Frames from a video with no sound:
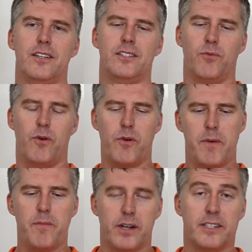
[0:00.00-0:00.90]
So what we
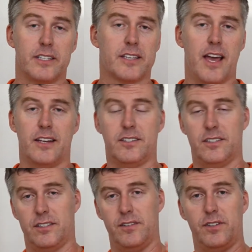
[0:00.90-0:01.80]
mean by discount,
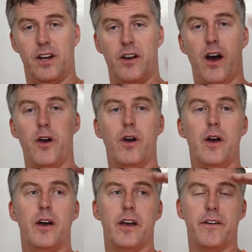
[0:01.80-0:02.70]
just if you don't know,
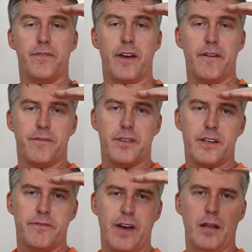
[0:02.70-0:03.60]
if the
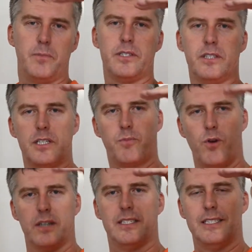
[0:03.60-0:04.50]
developer's list
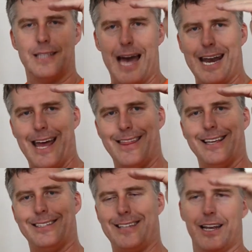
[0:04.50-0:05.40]
price is that and
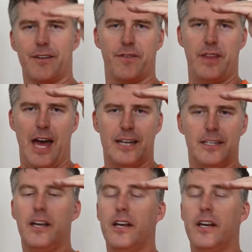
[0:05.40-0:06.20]
they're selling for that,